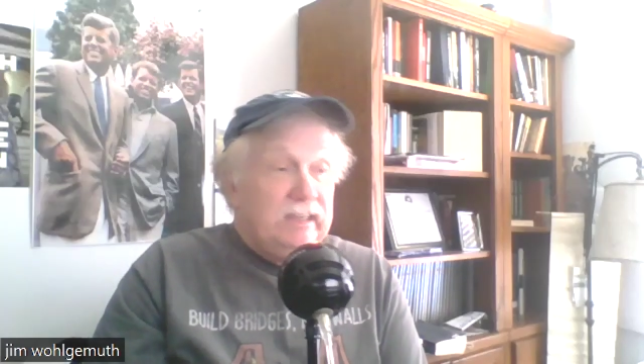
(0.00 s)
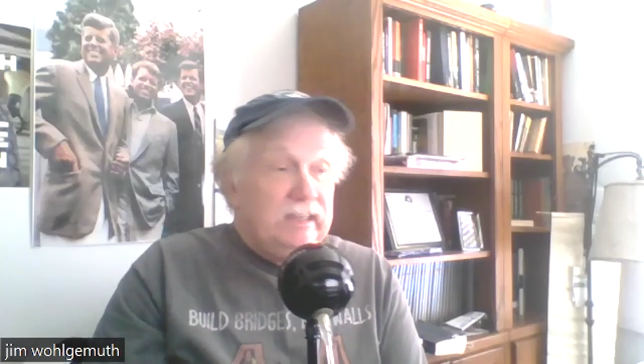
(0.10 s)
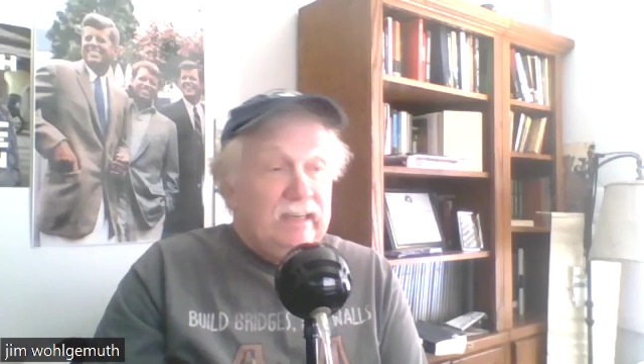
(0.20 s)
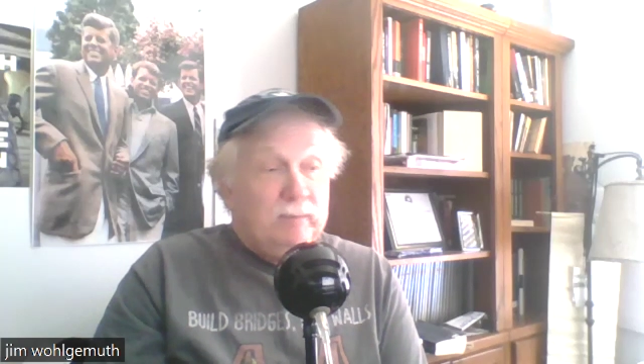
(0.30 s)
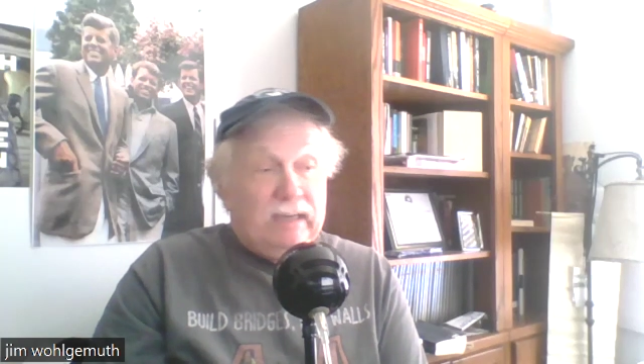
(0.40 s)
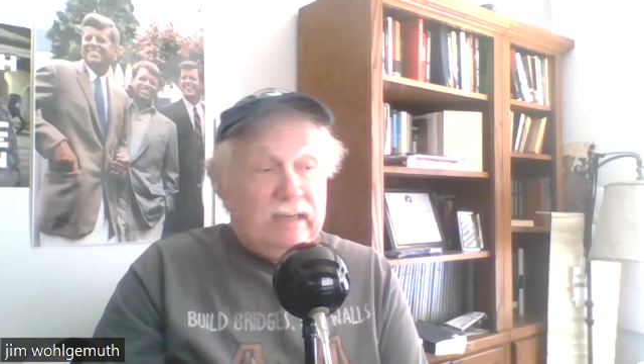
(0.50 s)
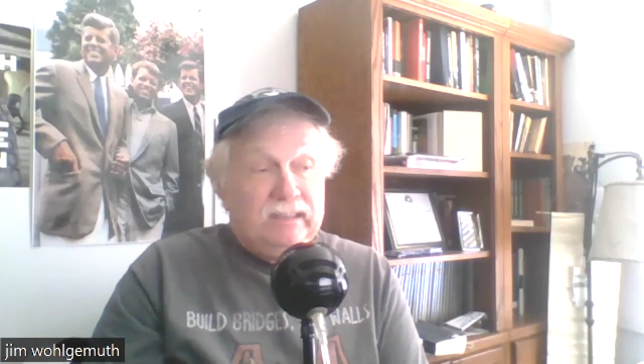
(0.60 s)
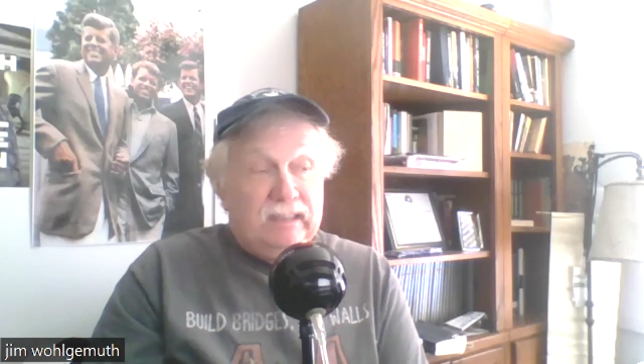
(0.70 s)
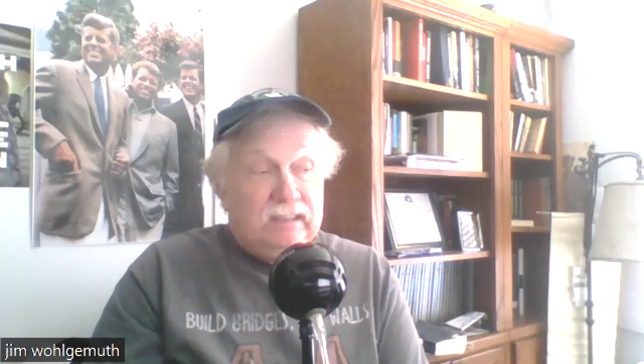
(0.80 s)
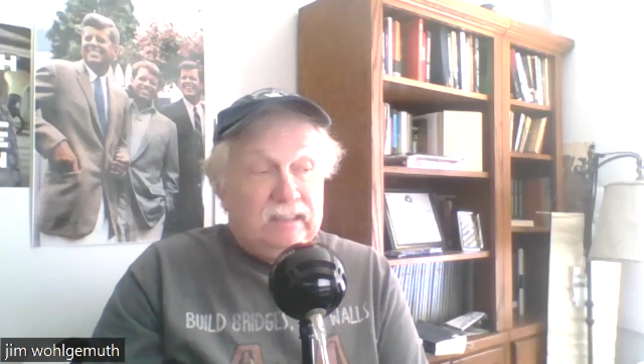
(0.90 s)
can't
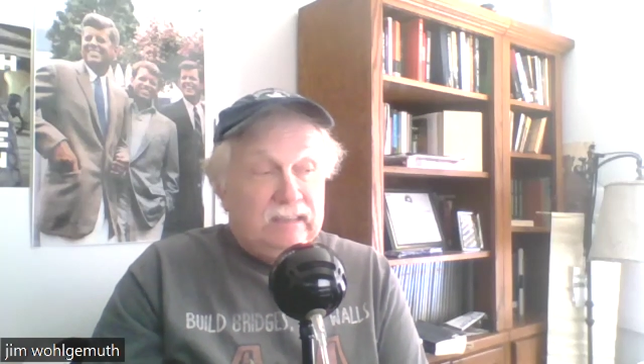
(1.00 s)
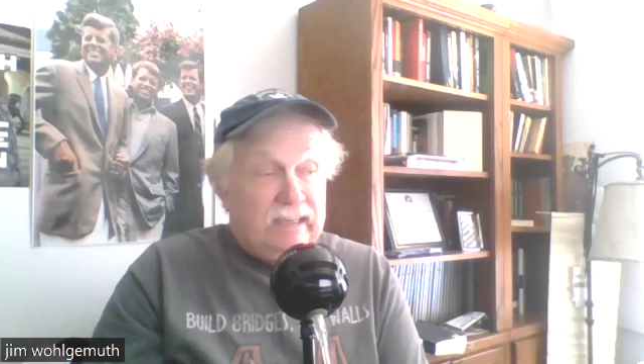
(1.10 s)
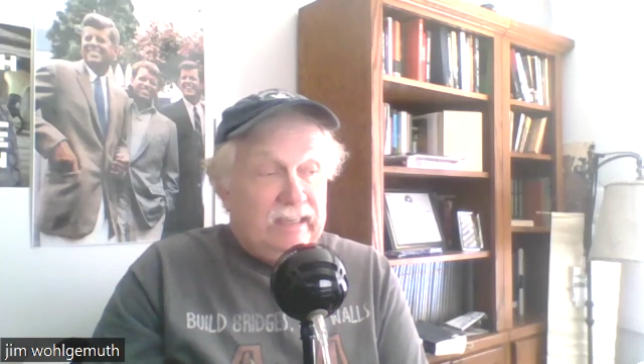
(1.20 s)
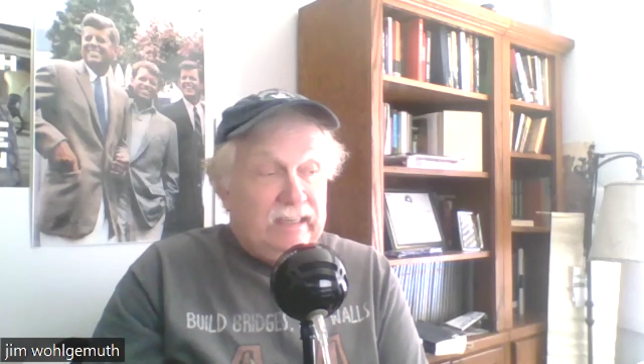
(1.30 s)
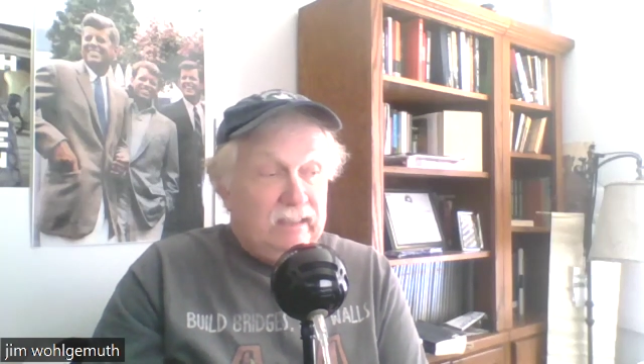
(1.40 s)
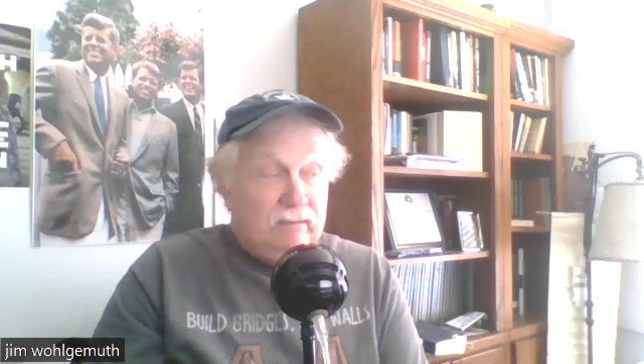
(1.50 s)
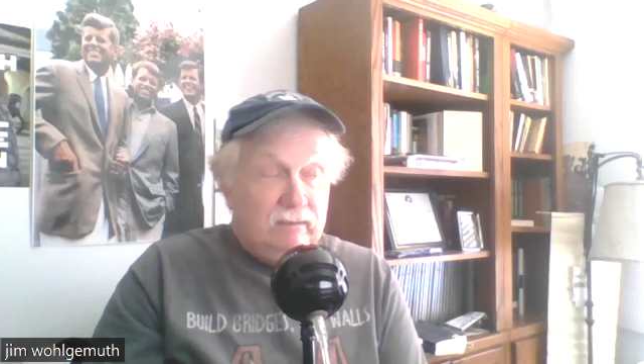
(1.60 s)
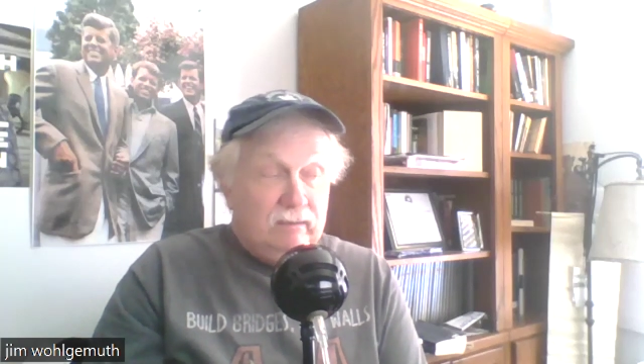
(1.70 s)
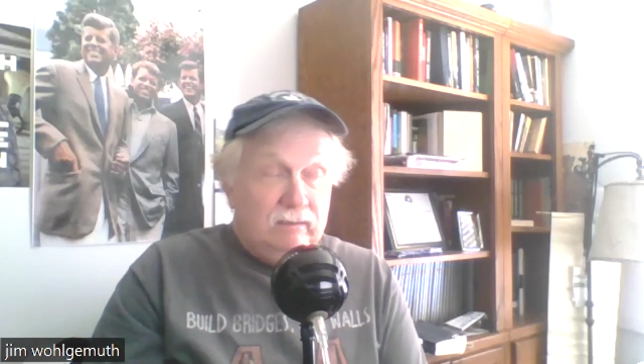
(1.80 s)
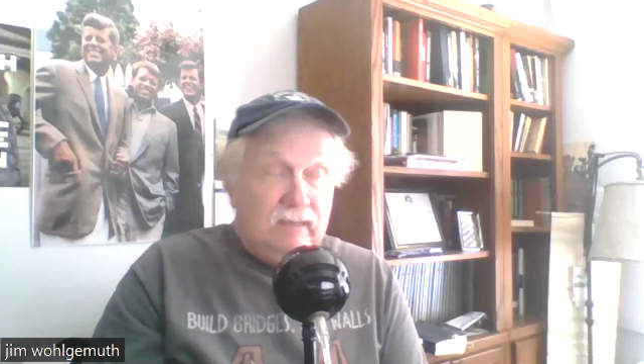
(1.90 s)
imagine that because I can't
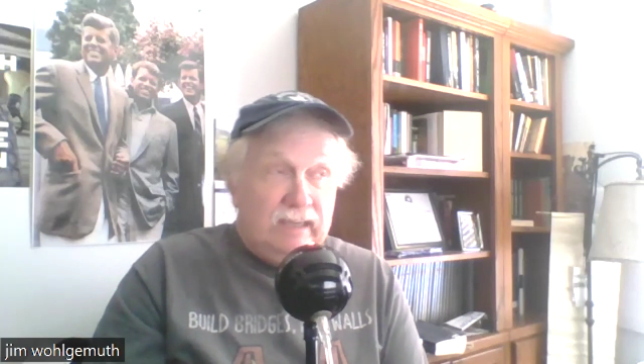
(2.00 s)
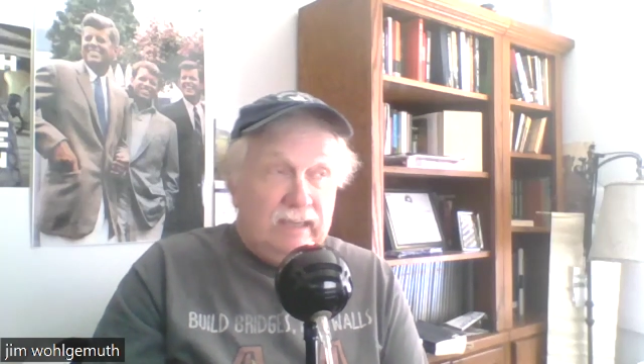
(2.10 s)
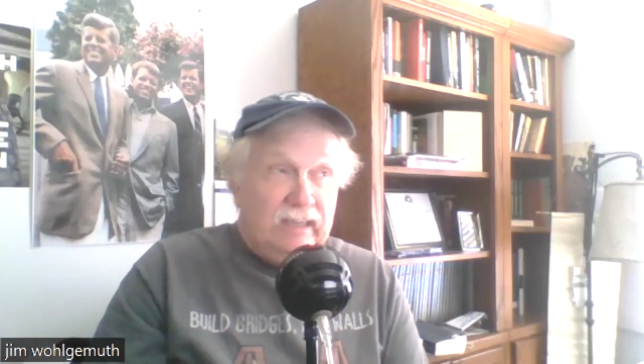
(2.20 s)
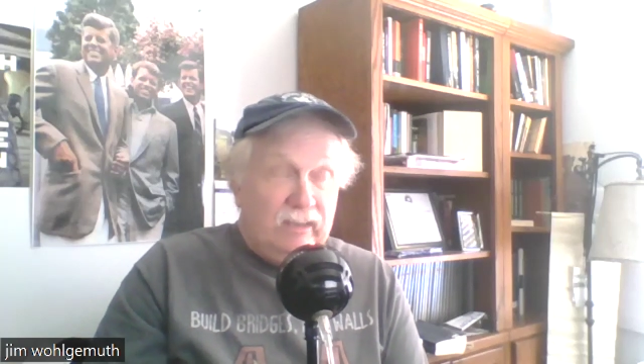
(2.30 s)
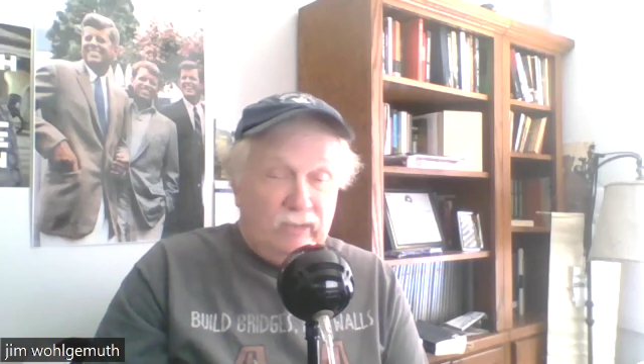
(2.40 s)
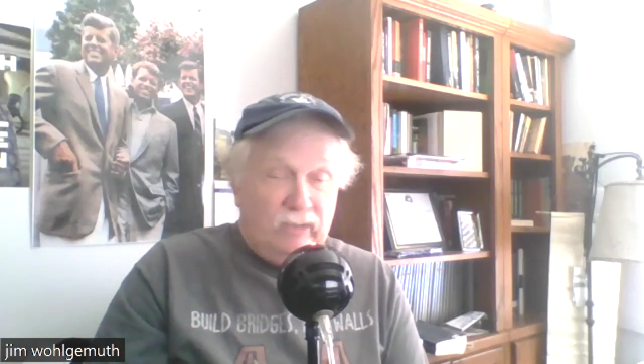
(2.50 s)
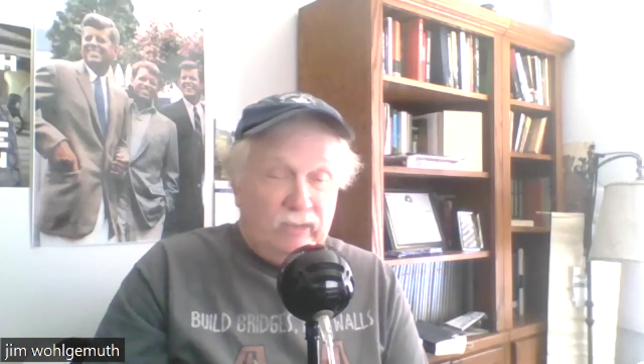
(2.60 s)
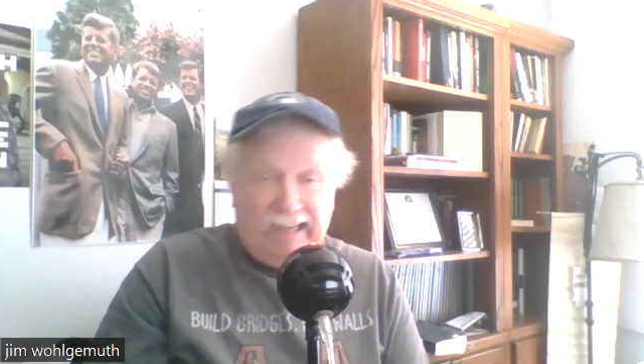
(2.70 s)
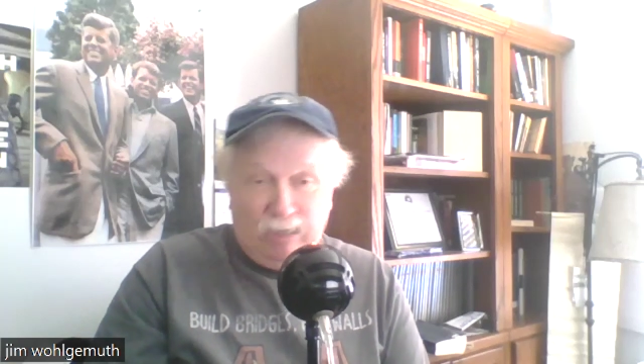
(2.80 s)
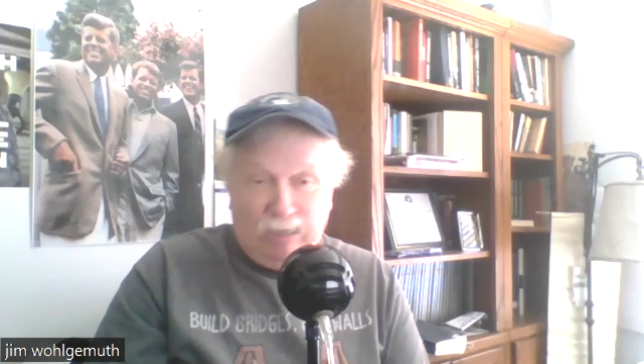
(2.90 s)
go
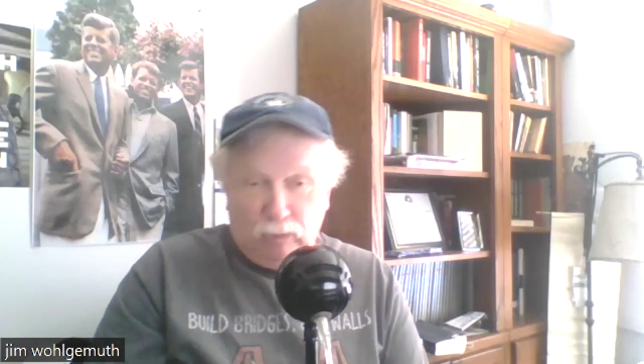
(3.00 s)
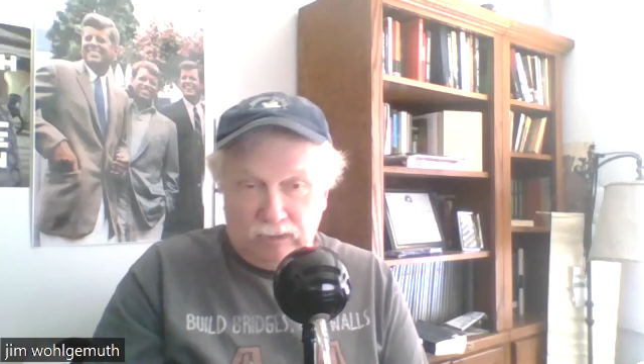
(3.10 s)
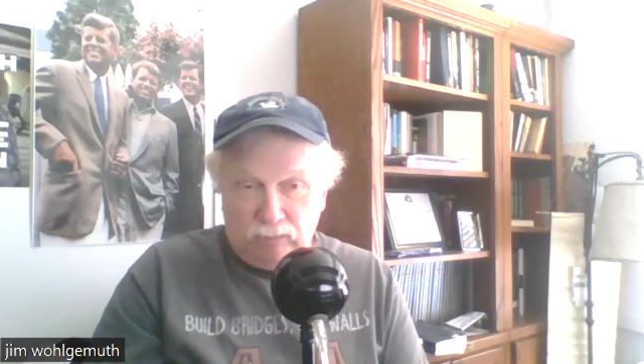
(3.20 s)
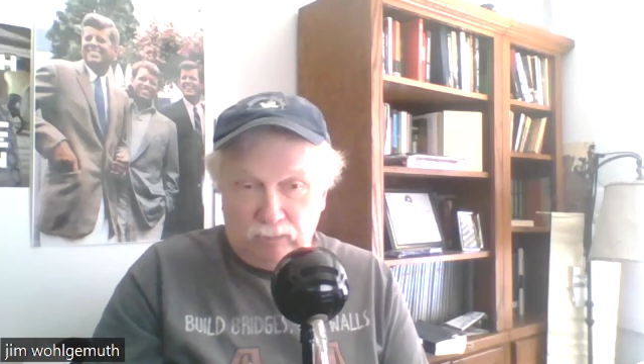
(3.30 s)
9 hours